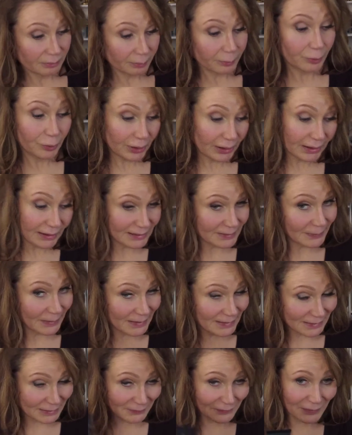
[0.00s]
pretty
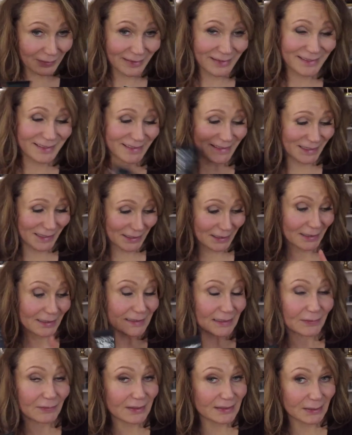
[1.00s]
expensive. It's like
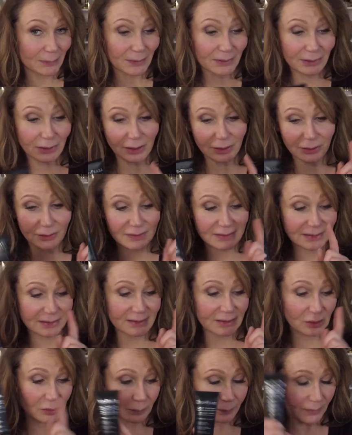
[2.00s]
$70-something.
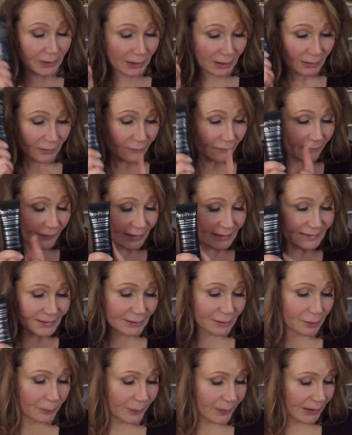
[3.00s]
So face
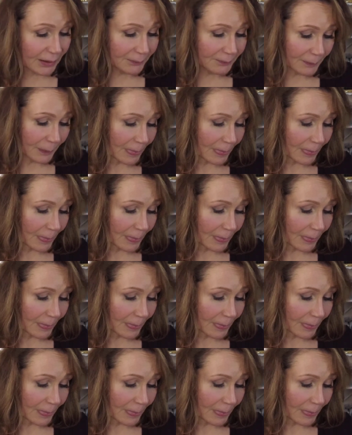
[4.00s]
therapy,